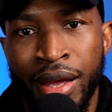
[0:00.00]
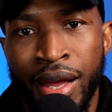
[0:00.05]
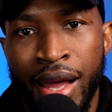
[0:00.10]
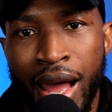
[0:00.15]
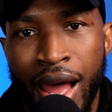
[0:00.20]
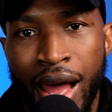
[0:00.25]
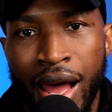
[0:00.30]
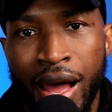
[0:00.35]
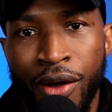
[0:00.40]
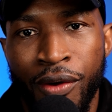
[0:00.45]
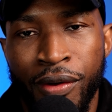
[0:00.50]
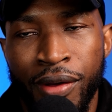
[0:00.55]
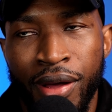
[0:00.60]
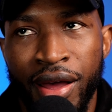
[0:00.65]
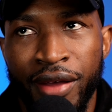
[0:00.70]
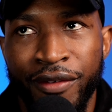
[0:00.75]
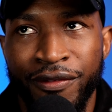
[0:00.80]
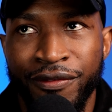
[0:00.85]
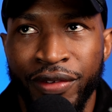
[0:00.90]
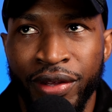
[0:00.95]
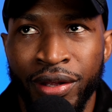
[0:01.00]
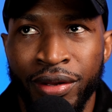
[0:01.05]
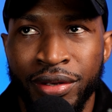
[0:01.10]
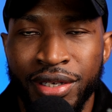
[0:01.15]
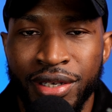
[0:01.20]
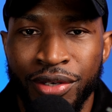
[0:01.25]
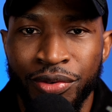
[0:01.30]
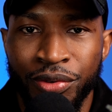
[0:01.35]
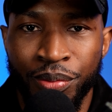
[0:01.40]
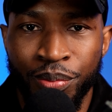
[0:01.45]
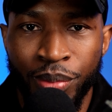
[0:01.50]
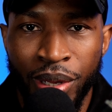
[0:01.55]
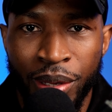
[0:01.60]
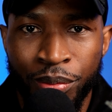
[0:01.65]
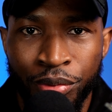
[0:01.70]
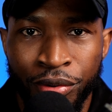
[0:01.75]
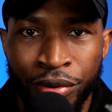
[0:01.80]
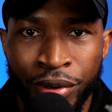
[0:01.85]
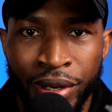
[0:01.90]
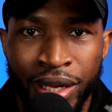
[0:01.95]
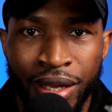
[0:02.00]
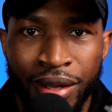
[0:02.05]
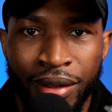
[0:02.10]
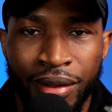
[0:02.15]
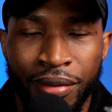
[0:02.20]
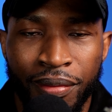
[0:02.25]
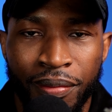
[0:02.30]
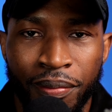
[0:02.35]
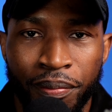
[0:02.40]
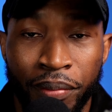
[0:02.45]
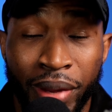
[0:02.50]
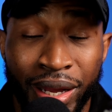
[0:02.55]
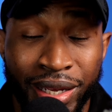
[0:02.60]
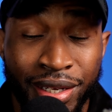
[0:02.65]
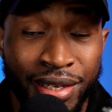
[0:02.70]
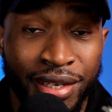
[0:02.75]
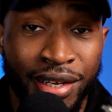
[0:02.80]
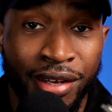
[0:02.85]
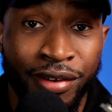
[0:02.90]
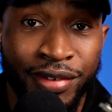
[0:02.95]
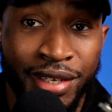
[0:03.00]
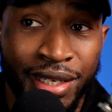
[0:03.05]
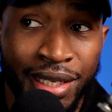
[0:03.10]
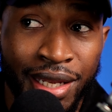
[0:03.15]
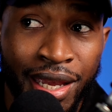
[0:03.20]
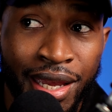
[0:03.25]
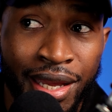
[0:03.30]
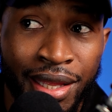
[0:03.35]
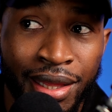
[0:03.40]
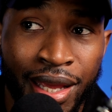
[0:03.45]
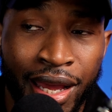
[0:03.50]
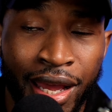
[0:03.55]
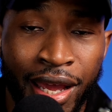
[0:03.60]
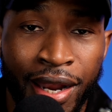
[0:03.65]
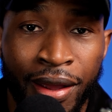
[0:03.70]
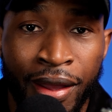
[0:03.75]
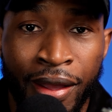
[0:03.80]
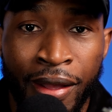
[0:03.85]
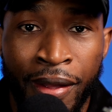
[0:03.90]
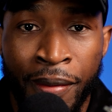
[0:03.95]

how I felt and remembering myself saying that,